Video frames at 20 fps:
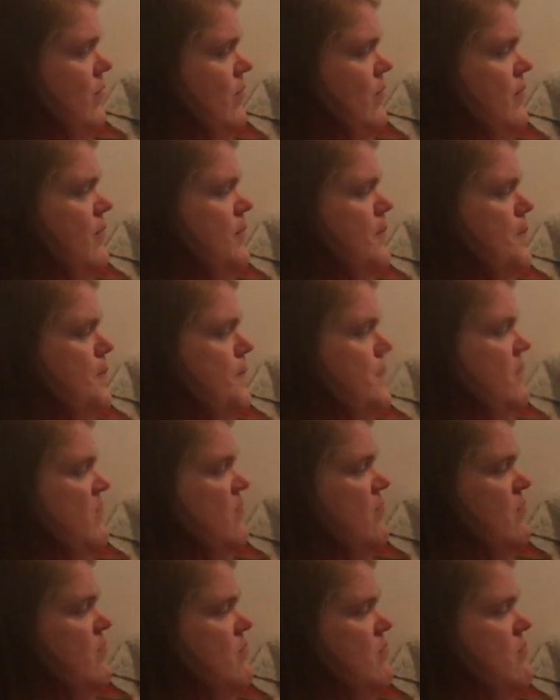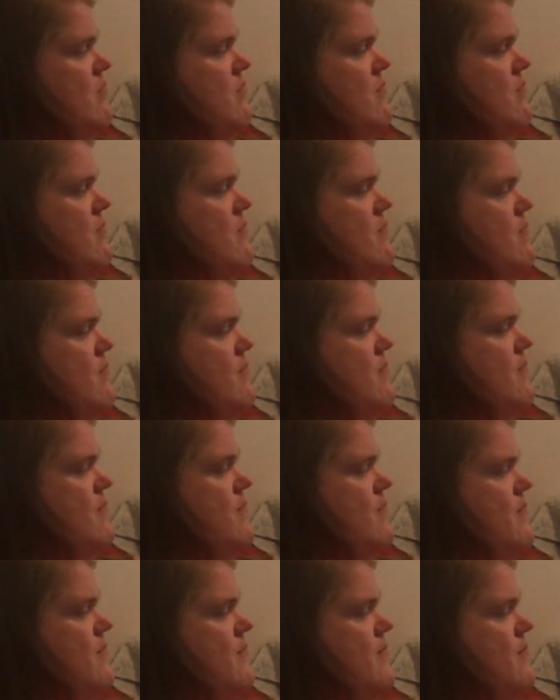
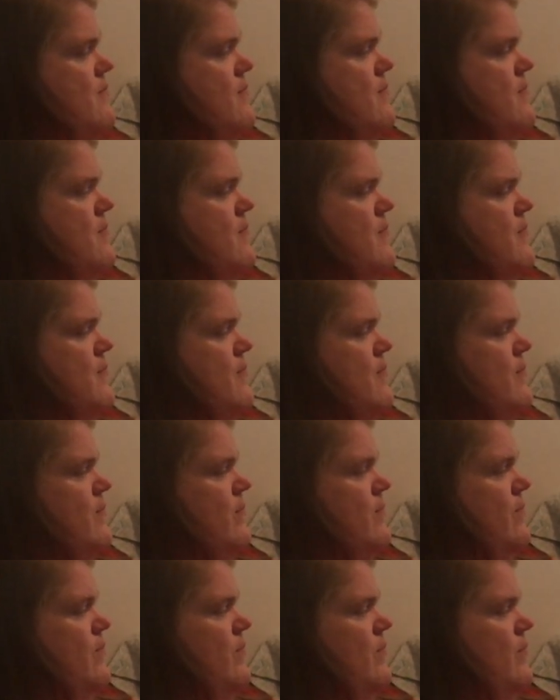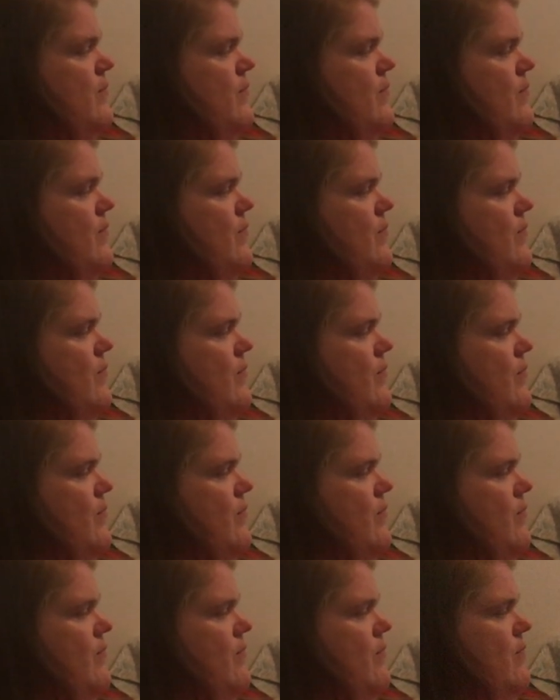
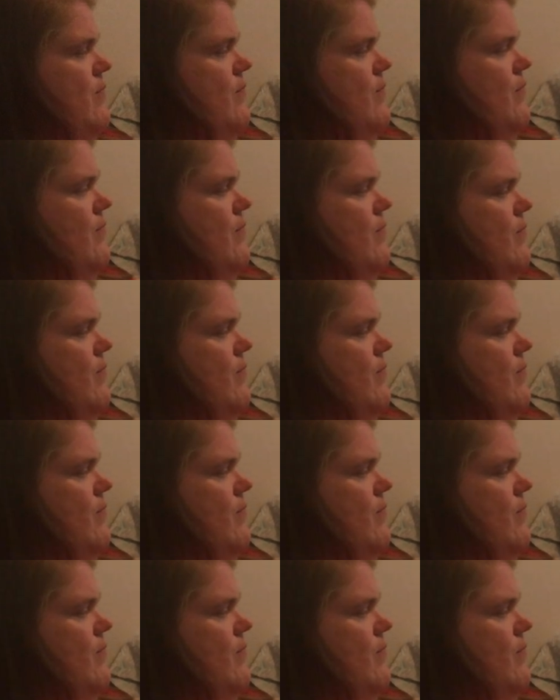(silence)